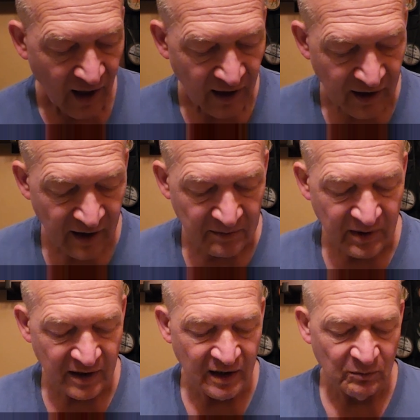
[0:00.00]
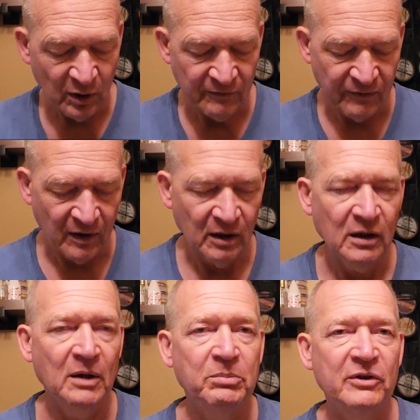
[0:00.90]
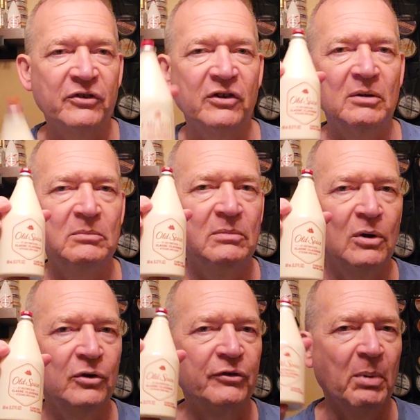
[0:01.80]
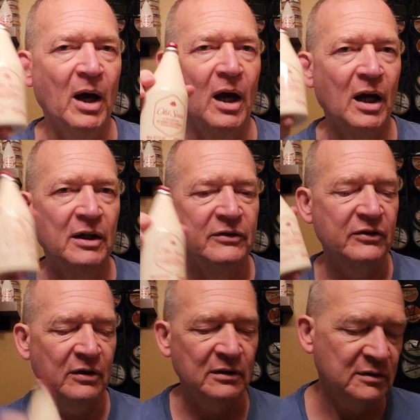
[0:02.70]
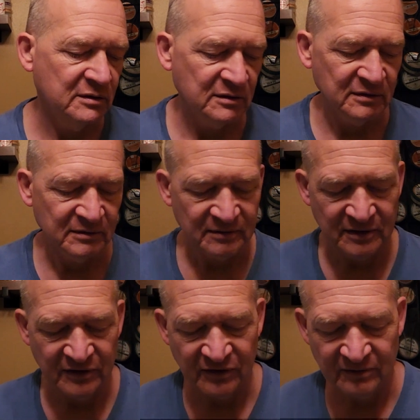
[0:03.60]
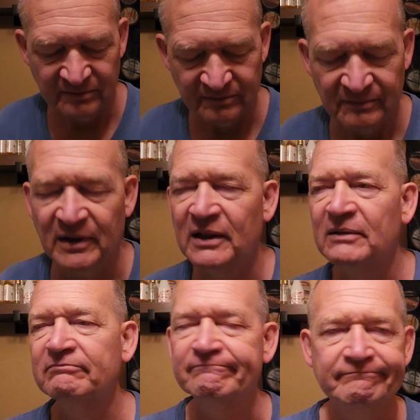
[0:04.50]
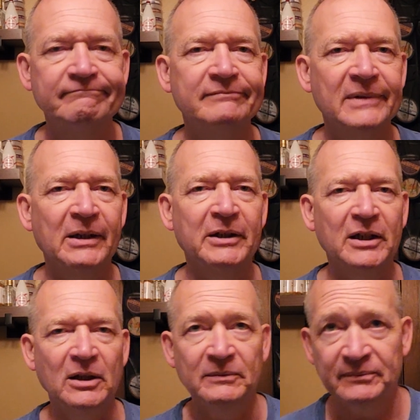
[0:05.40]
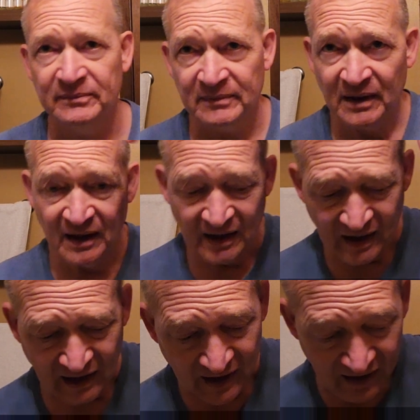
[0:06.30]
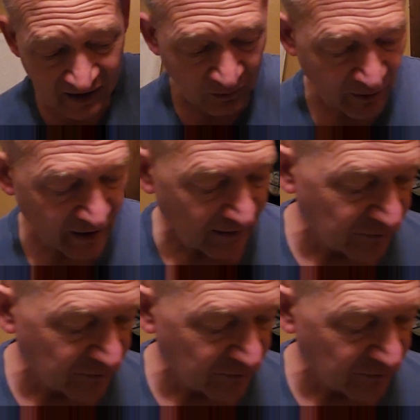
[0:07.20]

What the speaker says: Yep, and then we'll follow it up with some Old Spice. Yes, there you go. One thing I've